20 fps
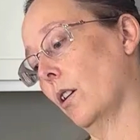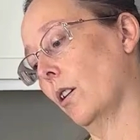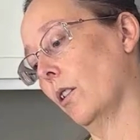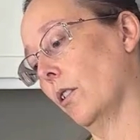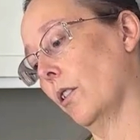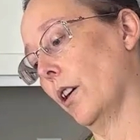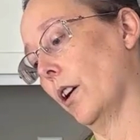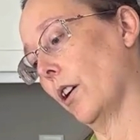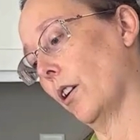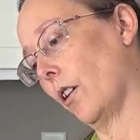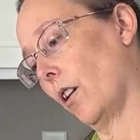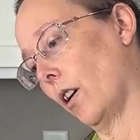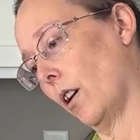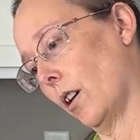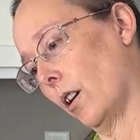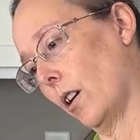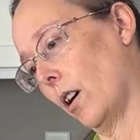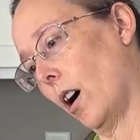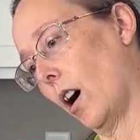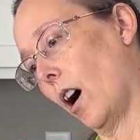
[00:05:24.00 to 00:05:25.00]
There
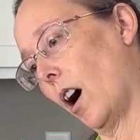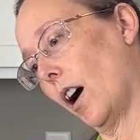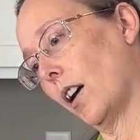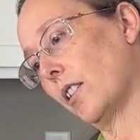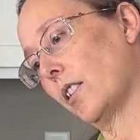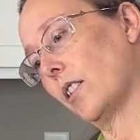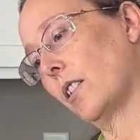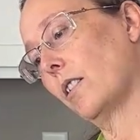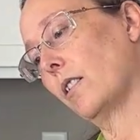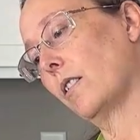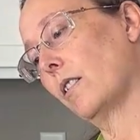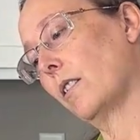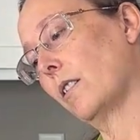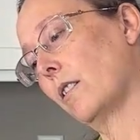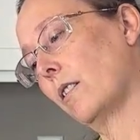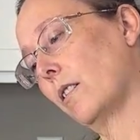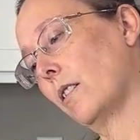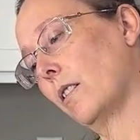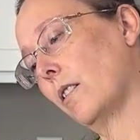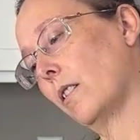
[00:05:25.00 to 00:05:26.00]
are hot
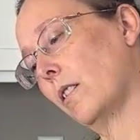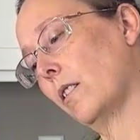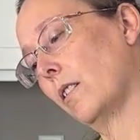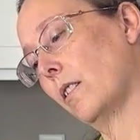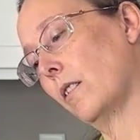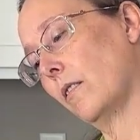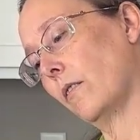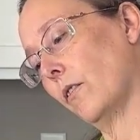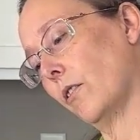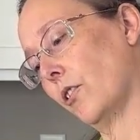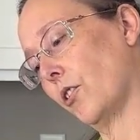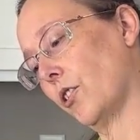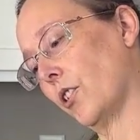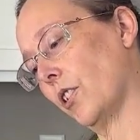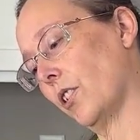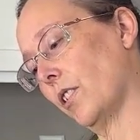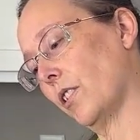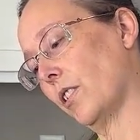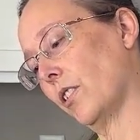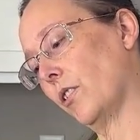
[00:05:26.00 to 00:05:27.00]

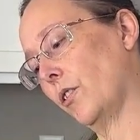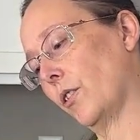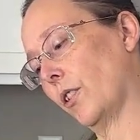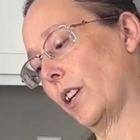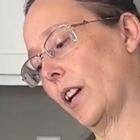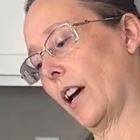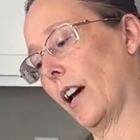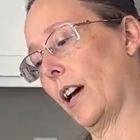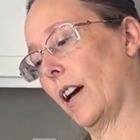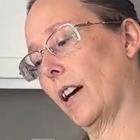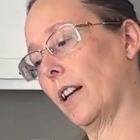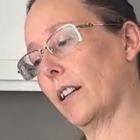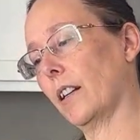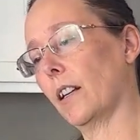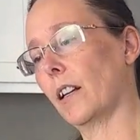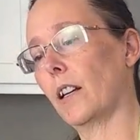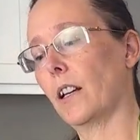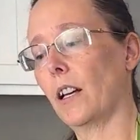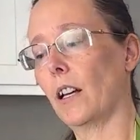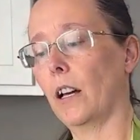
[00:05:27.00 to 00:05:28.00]
versions. You can add
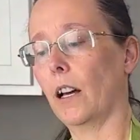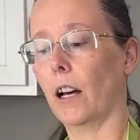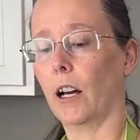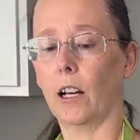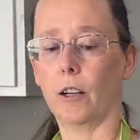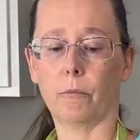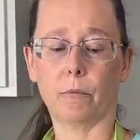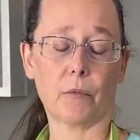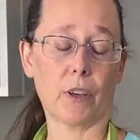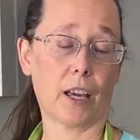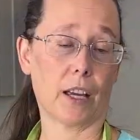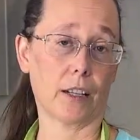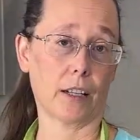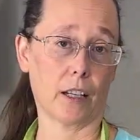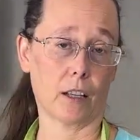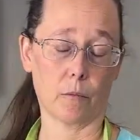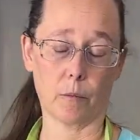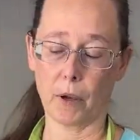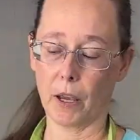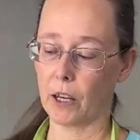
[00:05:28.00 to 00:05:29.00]
canned
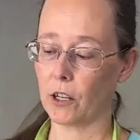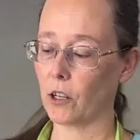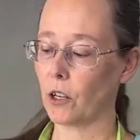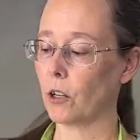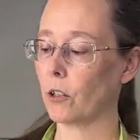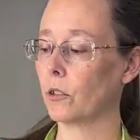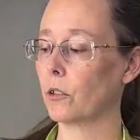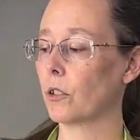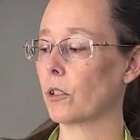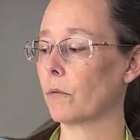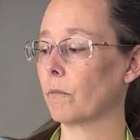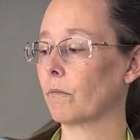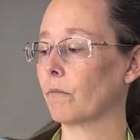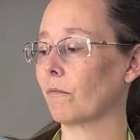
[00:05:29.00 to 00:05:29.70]
jalapenos.